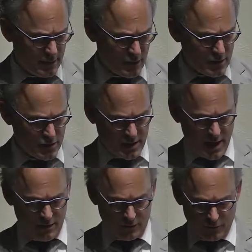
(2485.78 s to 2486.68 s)
to
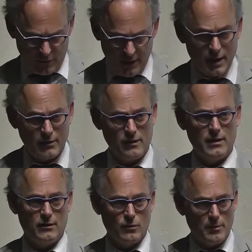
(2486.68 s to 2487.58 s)
understand this fully, because I
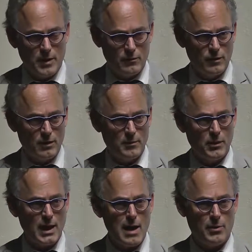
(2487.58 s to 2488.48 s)
think it's, I'm going to
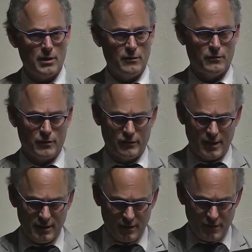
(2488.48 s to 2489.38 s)
elaborate on this for a
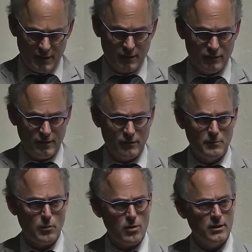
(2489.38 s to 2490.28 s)
second, because I think it's, it's
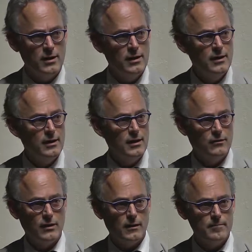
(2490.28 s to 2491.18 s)
important,
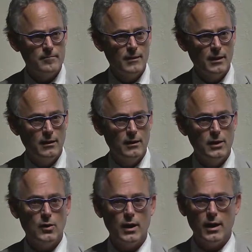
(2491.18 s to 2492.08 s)
is um,
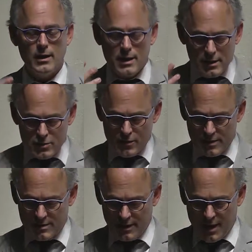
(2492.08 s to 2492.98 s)
you know, an
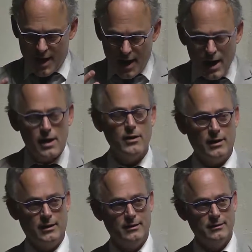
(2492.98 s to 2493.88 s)
interesting
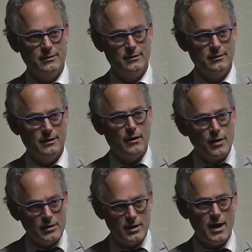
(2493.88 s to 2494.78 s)
irony of
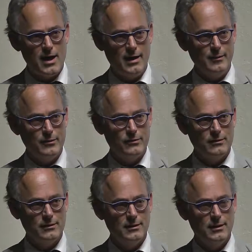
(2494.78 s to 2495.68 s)
our times
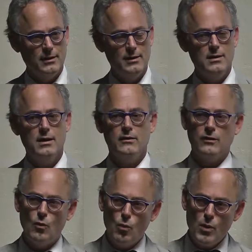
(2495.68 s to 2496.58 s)
is
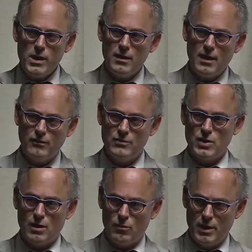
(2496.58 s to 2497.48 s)
that we as a
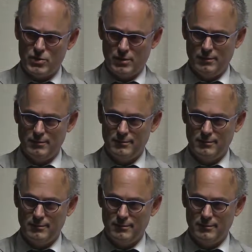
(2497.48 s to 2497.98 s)
generation